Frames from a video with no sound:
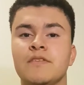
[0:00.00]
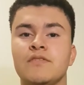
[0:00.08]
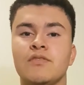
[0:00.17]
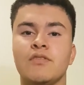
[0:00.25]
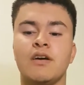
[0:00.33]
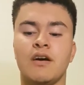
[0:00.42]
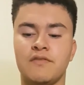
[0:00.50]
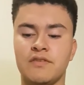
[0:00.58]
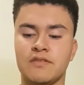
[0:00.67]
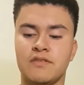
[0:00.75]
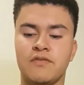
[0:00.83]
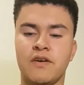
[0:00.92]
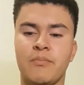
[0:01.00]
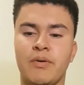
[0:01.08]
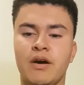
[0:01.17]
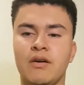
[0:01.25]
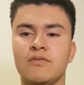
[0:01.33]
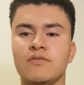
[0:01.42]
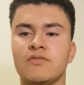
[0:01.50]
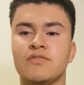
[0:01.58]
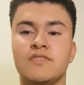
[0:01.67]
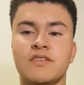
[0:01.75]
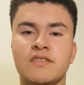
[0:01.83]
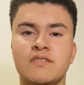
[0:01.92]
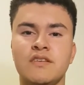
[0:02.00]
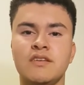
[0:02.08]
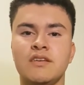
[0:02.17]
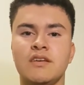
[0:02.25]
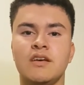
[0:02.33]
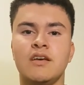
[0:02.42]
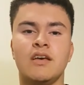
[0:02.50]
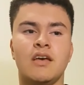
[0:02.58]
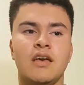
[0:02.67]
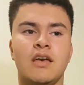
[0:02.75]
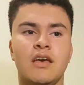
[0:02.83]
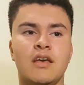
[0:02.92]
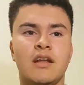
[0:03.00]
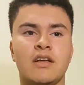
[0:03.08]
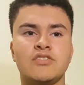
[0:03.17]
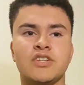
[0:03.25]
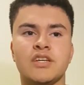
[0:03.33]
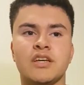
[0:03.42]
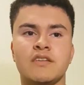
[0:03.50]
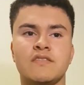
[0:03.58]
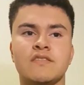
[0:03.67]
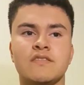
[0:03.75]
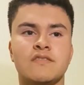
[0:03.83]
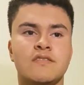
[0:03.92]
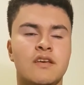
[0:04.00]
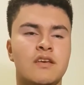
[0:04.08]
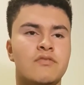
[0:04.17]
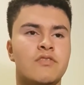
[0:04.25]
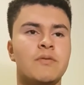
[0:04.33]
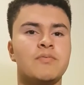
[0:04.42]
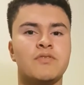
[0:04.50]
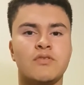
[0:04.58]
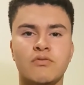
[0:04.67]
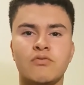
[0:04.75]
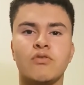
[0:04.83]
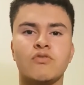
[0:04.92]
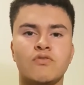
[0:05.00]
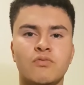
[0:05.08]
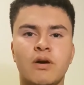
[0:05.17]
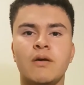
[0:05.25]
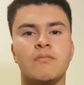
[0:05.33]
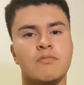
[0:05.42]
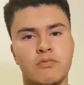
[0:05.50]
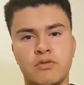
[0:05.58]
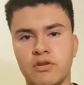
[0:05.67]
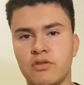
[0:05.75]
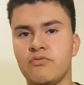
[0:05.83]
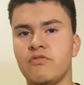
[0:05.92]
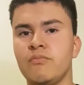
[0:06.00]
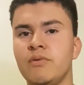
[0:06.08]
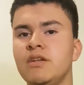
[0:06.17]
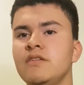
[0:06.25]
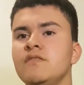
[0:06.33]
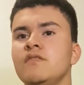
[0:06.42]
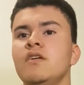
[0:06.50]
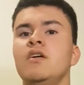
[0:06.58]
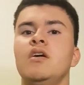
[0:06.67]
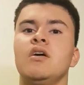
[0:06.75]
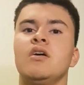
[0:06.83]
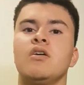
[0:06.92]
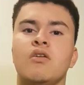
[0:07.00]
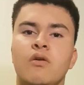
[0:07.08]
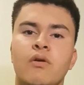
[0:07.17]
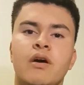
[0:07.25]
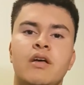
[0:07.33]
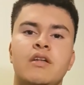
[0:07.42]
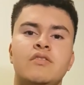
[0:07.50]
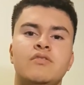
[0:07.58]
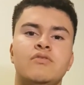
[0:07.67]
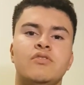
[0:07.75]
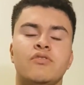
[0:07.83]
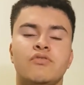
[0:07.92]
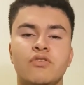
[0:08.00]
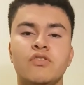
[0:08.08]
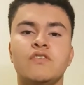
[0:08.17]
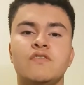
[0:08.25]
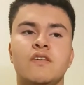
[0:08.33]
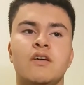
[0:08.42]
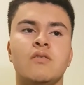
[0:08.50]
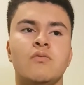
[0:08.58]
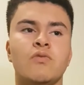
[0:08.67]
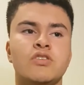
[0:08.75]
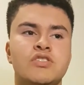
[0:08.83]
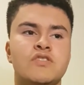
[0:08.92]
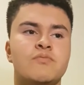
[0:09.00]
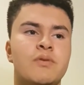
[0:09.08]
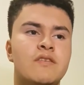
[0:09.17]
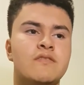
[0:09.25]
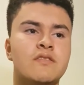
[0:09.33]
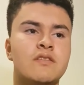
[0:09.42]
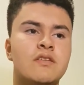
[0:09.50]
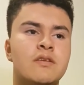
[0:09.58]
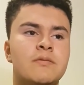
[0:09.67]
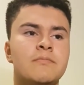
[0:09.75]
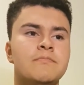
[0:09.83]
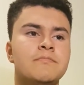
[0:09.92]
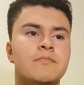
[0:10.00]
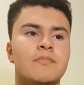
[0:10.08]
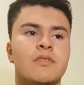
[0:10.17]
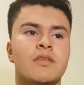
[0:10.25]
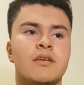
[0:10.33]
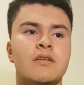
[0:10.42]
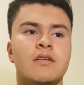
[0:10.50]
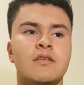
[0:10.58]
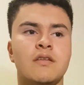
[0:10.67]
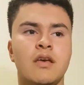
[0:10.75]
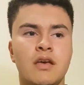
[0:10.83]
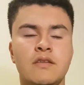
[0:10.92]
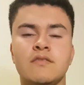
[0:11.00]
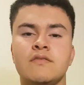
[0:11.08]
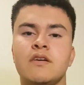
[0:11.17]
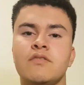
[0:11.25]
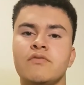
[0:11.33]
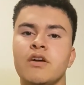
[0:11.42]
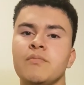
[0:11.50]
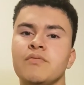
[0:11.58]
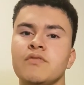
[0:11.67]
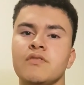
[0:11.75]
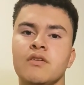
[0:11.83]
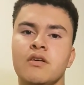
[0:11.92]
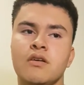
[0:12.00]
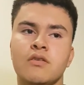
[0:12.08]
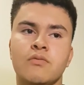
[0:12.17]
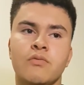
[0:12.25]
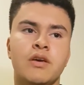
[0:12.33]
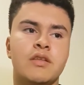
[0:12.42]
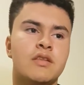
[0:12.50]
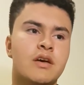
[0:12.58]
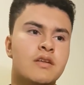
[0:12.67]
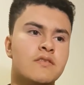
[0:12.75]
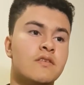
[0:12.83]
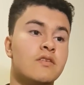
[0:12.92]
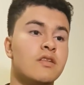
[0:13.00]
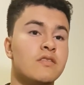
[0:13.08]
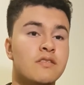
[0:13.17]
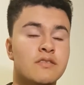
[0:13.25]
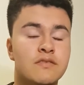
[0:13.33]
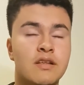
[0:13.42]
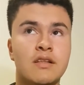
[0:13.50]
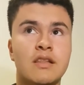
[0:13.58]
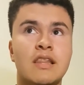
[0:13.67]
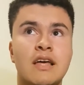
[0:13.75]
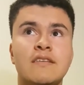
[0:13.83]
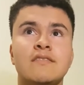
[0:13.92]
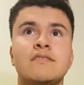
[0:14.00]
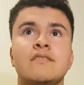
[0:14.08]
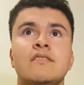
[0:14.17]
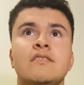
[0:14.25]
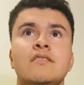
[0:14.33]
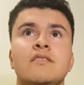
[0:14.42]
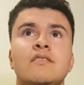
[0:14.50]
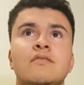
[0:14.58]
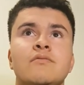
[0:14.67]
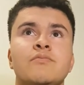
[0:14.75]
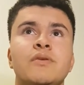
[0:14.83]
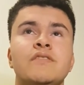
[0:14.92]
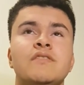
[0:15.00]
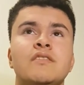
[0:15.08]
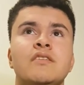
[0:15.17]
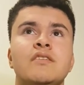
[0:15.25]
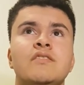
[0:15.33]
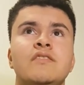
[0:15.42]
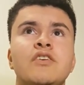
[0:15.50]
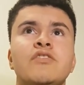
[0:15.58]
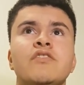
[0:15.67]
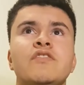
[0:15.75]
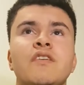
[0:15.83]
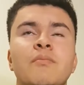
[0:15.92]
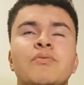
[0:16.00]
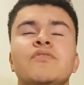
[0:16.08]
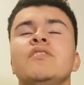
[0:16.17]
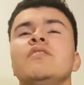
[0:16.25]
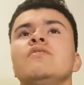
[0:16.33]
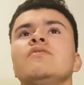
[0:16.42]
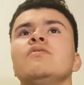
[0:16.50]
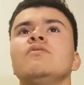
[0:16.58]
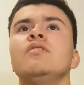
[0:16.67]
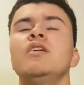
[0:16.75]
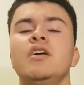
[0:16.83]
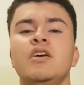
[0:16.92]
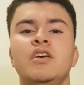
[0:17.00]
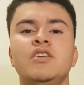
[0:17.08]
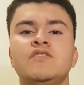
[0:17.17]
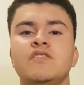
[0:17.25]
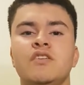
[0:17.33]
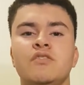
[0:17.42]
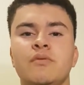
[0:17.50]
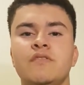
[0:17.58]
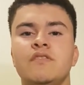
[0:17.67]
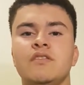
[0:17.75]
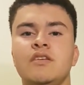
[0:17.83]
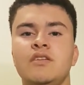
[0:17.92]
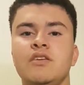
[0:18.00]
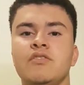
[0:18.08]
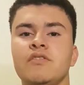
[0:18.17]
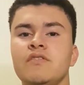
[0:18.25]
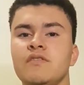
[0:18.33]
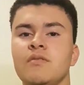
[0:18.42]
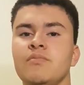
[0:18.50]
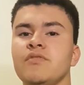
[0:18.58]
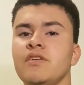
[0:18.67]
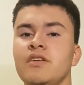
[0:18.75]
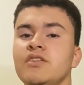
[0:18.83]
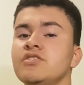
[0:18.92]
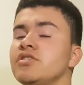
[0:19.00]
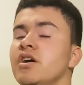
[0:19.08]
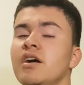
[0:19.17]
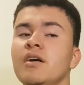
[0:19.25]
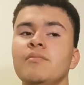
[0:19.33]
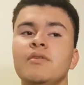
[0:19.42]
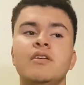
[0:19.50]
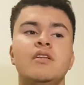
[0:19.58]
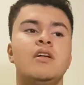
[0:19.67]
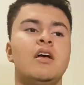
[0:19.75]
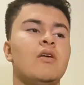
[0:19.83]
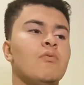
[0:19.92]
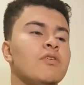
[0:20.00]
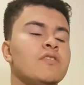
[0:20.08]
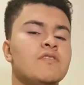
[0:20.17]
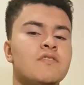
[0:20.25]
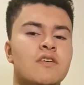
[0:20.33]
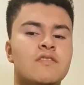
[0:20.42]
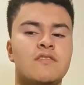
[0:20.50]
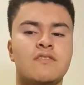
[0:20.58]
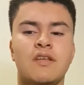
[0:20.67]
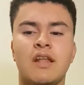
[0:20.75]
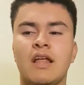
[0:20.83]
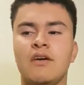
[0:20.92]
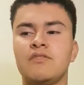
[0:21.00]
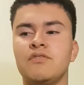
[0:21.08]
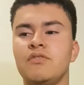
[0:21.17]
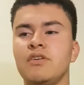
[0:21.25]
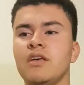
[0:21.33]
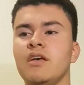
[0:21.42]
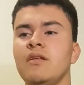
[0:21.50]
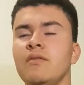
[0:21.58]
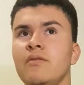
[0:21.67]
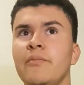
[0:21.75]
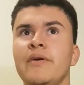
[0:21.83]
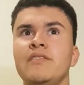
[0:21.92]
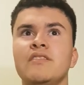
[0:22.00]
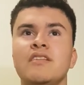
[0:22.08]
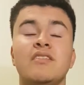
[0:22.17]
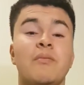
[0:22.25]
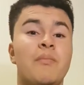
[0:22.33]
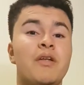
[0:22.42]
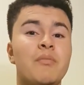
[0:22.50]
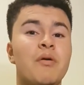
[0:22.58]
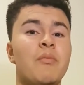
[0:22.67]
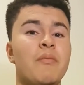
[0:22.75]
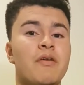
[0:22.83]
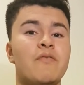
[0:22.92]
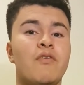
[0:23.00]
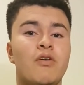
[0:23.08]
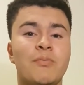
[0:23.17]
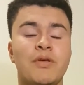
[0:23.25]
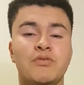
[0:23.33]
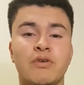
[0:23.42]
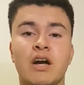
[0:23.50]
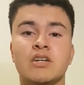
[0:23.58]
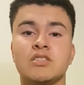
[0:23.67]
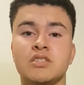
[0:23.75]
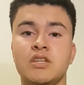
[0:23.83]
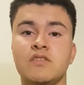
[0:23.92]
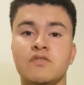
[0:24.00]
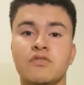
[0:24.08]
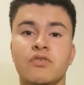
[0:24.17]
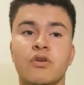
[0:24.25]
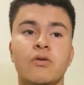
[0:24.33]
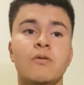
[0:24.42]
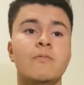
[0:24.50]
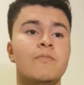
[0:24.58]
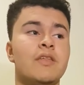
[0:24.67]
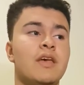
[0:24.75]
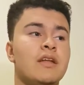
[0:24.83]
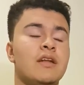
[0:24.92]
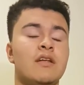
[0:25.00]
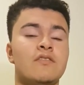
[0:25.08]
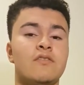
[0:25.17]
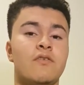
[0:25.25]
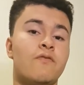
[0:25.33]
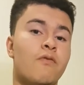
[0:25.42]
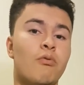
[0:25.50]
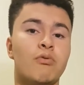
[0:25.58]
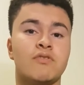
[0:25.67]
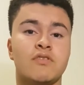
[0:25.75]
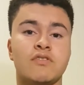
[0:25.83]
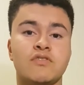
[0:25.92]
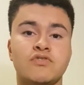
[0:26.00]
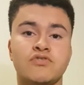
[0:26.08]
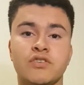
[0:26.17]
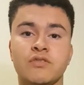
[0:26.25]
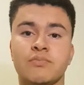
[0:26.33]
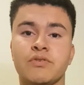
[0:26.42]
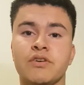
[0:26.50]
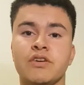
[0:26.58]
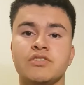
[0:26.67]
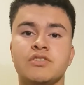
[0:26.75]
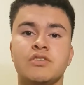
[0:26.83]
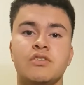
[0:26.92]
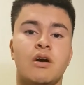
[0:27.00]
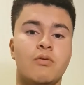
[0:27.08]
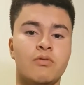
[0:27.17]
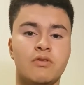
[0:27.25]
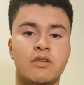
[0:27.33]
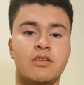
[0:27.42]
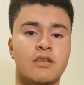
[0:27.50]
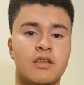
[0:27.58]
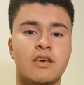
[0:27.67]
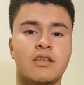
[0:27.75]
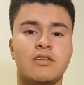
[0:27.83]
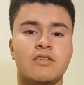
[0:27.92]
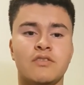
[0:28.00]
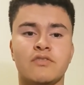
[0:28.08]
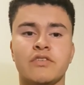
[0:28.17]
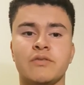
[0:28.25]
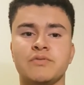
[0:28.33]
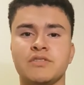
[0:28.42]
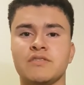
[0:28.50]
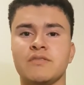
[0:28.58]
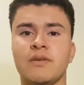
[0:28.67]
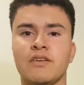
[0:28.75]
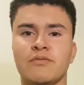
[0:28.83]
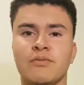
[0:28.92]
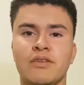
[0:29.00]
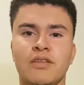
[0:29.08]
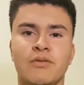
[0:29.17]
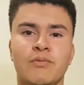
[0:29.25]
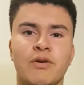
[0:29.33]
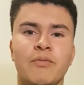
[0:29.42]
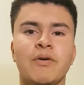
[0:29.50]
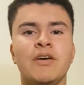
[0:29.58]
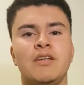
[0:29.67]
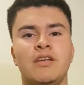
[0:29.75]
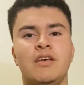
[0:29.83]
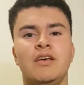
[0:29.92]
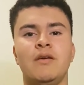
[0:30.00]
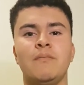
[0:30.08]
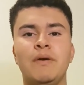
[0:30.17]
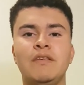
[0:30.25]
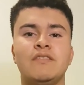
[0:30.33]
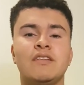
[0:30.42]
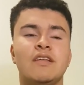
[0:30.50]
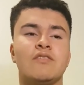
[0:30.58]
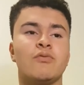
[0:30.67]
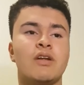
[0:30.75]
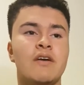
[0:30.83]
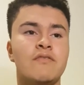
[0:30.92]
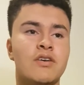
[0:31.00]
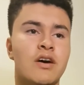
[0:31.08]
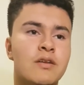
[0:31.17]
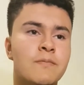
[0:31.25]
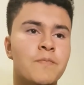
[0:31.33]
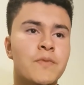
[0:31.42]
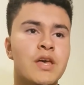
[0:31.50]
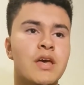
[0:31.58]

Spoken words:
So I have 65 pounds or 60, and I try to get 6 to 8 reps, no sweat. With another 3 minutes, go ahead and do your third set, which is basically 8 to 10 reps on a weight that is a less, basically a decreased 10%. So each set you basically decrease 10% each time, and what this does is it allows you to get basically the minimum amount of volume that you actually need to grow, and it allows you to focus on the strength progression. And I will link it in the description because I'm not explaining it well, but basically that's what I've done.